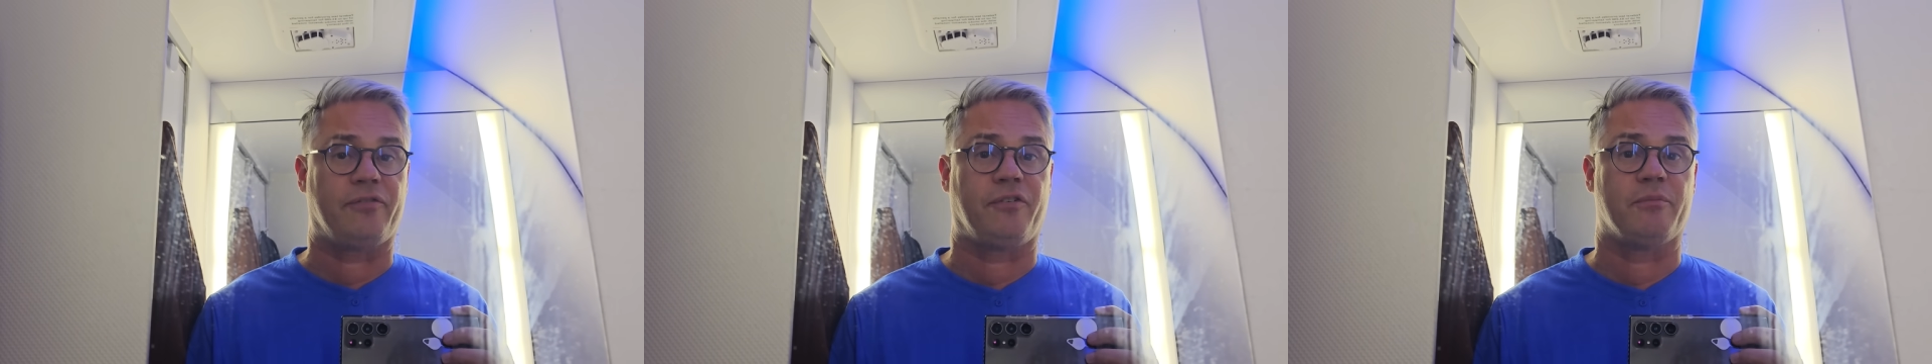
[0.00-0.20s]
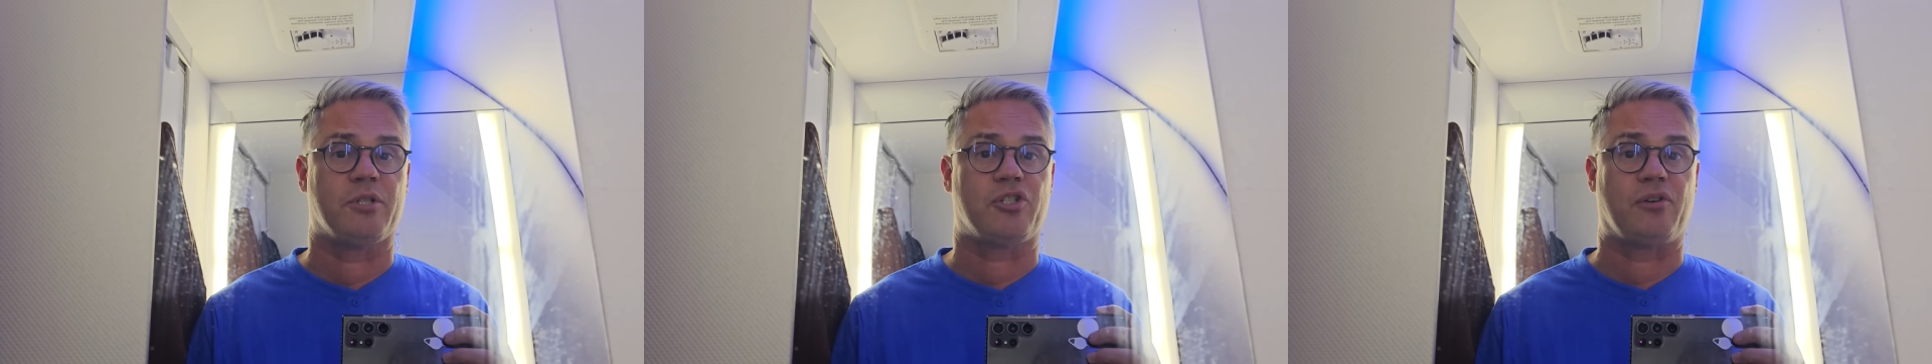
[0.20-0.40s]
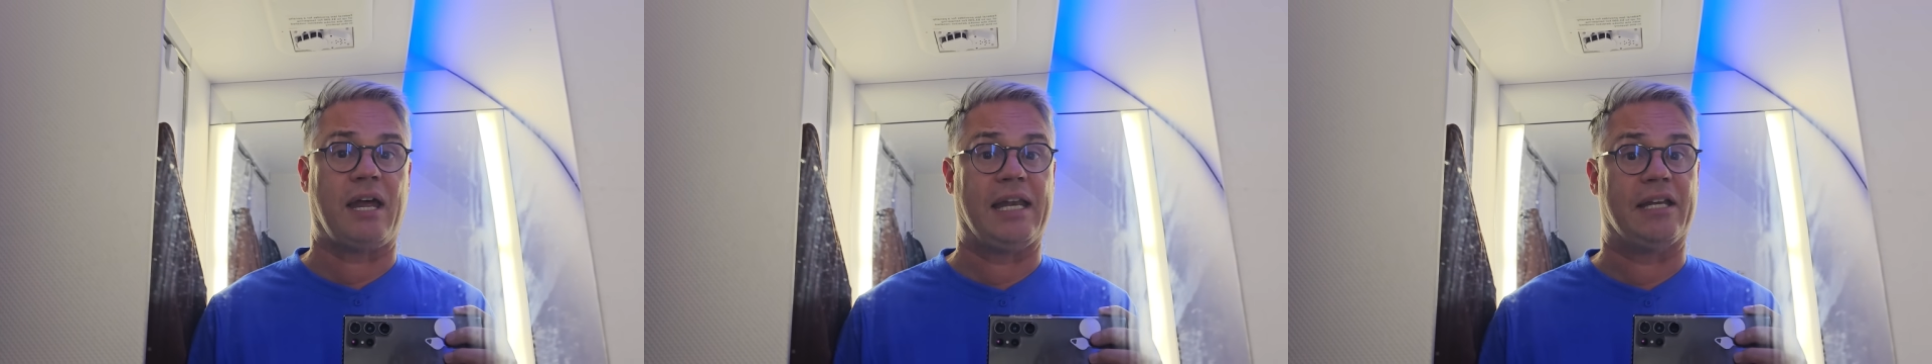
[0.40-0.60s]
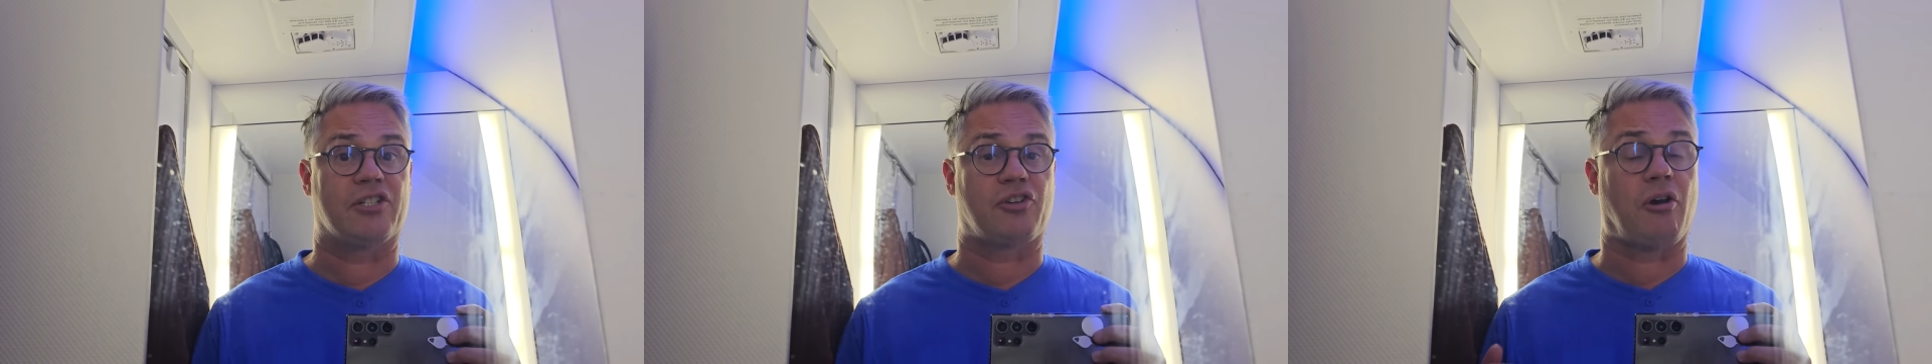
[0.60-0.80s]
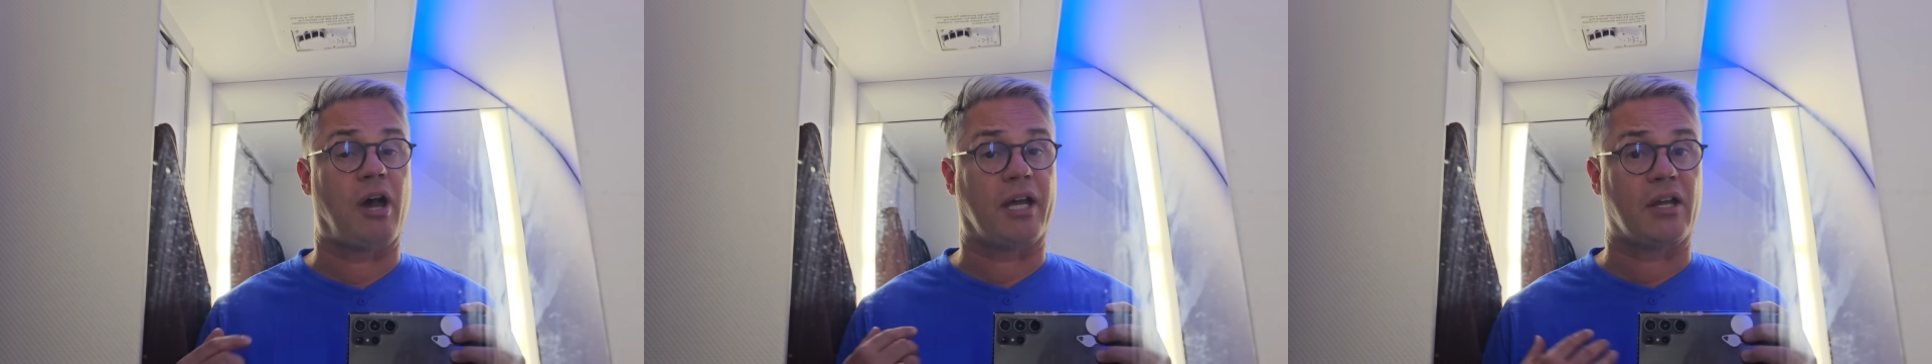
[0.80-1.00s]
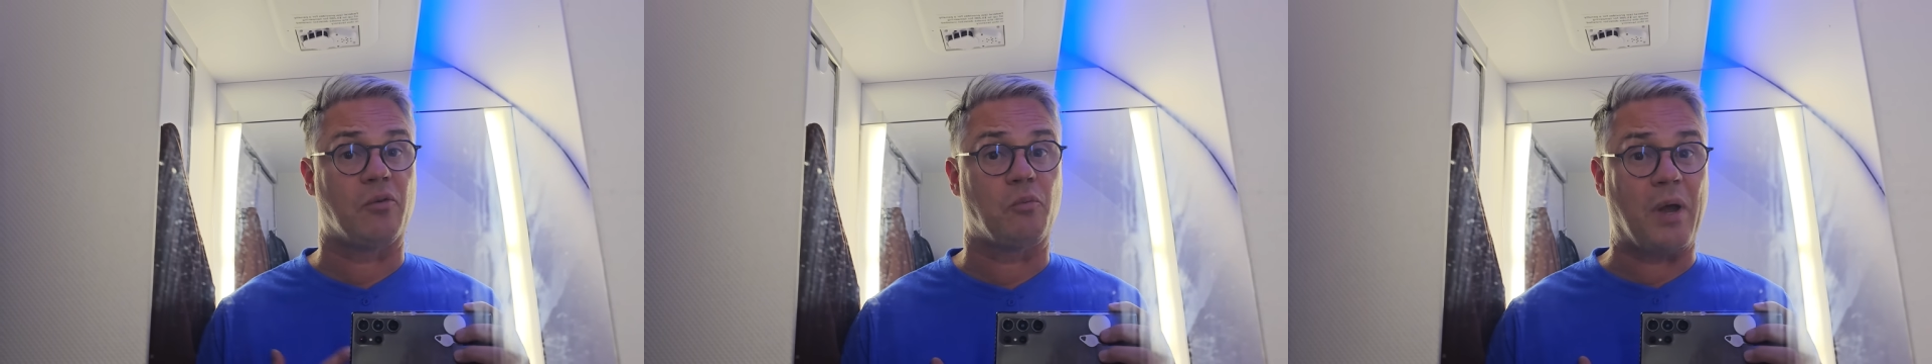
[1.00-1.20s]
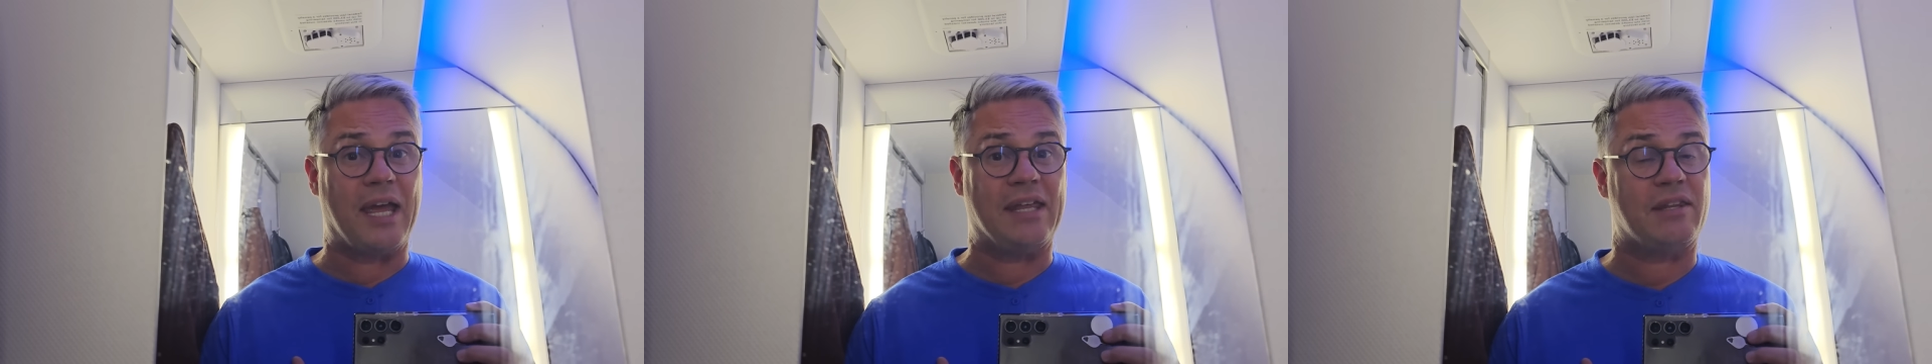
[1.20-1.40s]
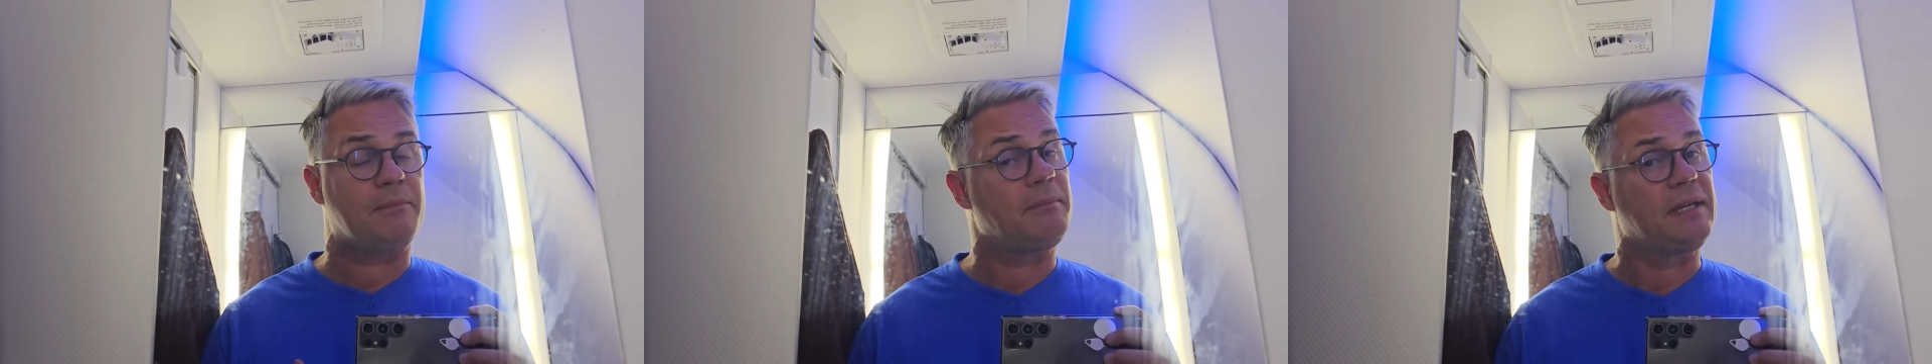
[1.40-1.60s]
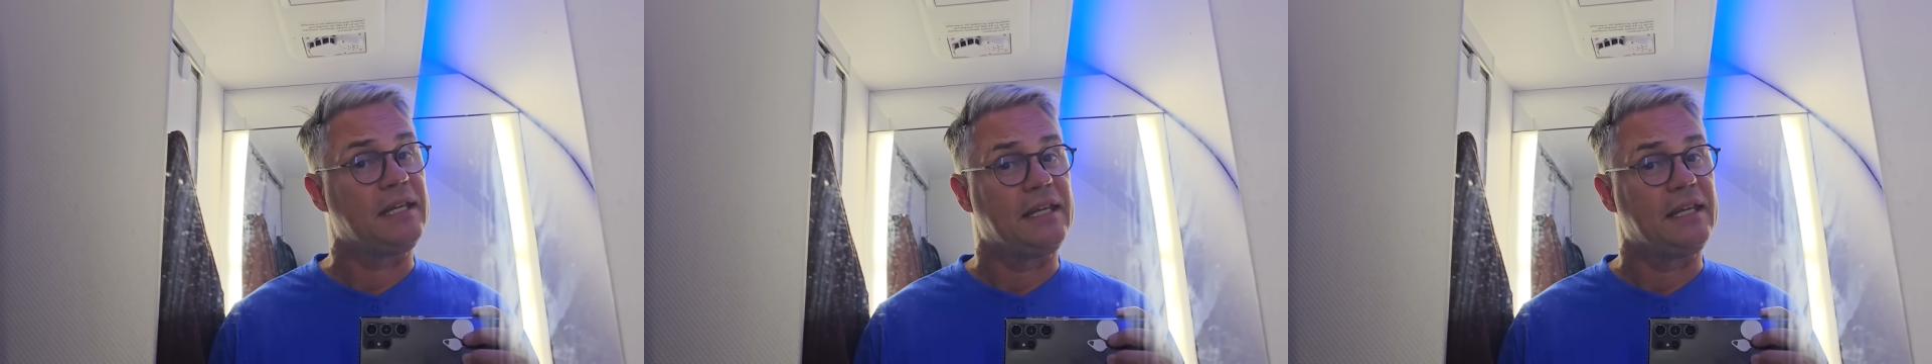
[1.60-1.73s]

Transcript: from Australia, so I can wear them